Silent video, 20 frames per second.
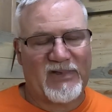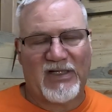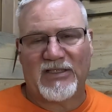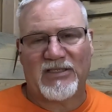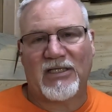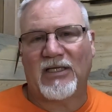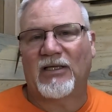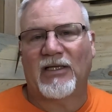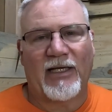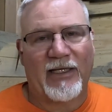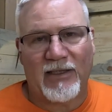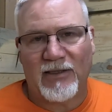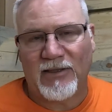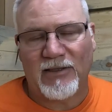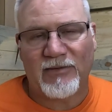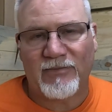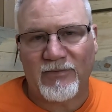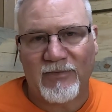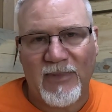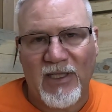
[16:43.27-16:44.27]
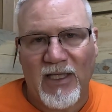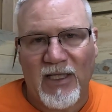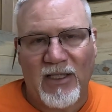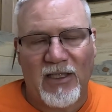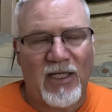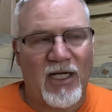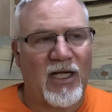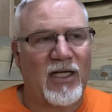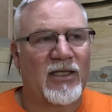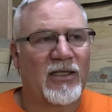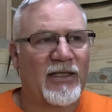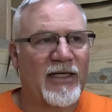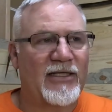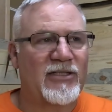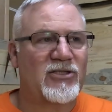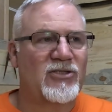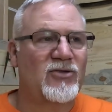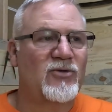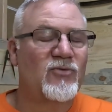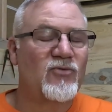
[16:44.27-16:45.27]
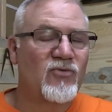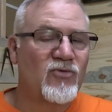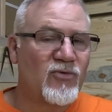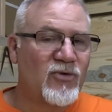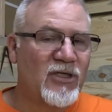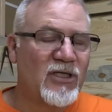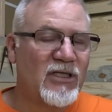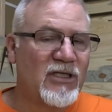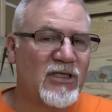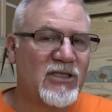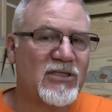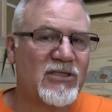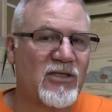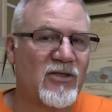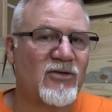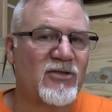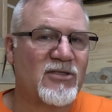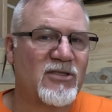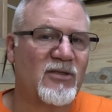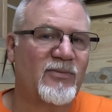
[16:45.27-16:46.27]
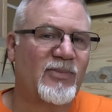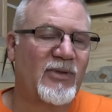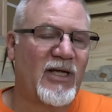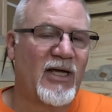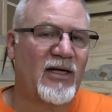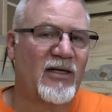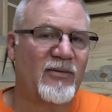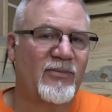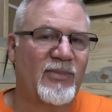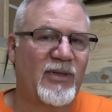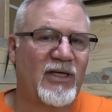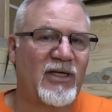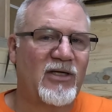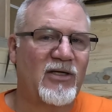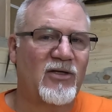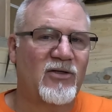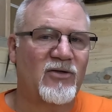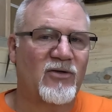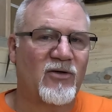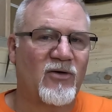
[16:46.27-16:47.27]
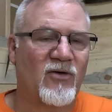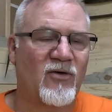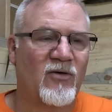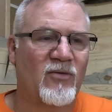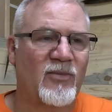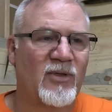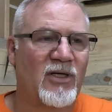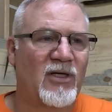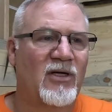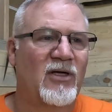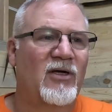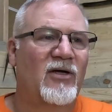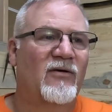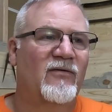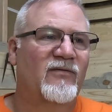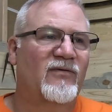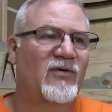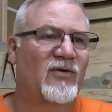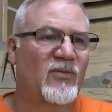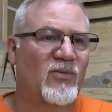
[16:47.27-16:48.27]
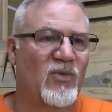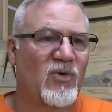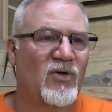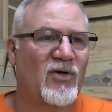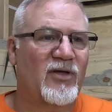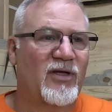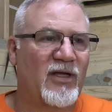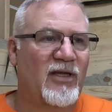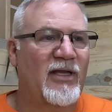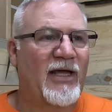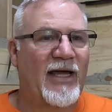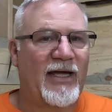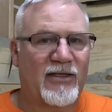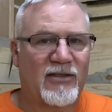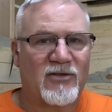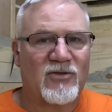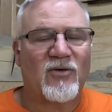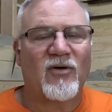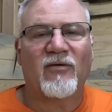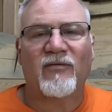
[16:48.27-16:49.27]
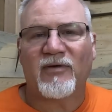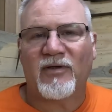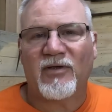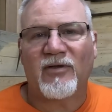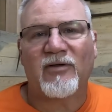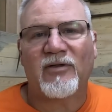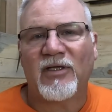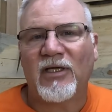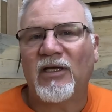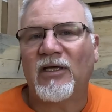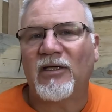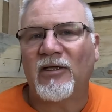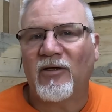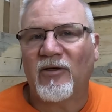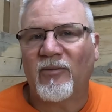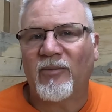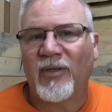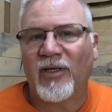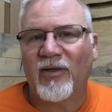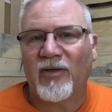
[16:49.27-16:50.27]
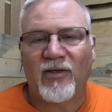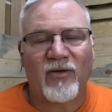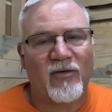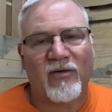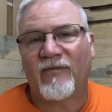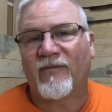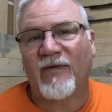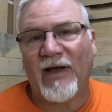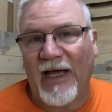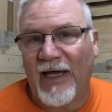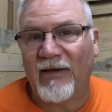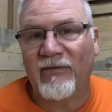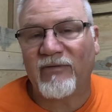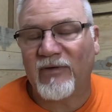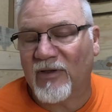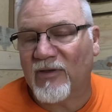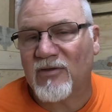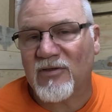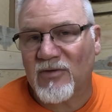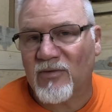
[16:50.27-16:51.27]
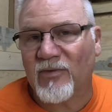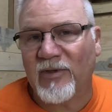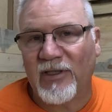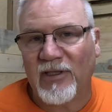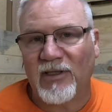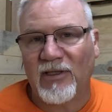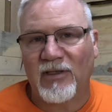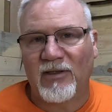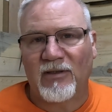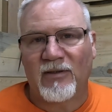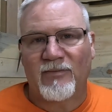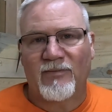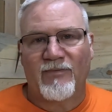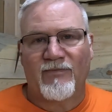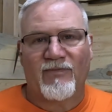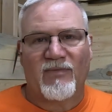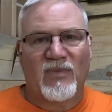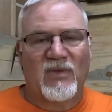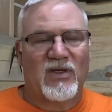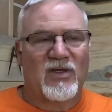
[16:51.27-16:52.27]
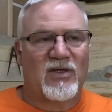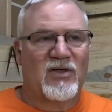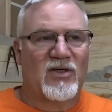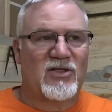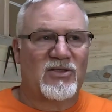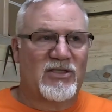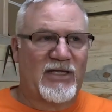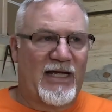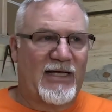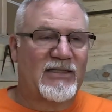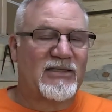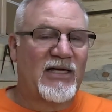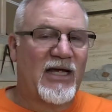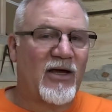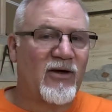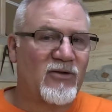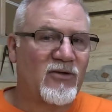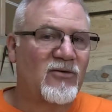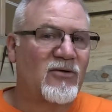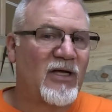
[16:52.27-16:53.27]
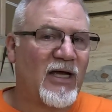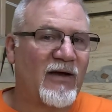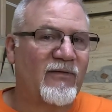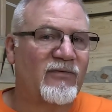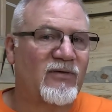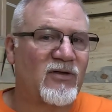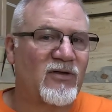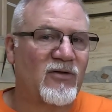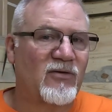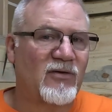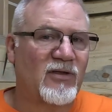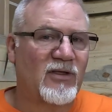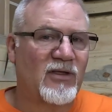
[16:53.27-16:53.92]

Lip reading: It's unlikely. Not unless you really seriously plan on being in your home for more than that 12 or 13 year period or 5 years, really, because that's how you'd have to do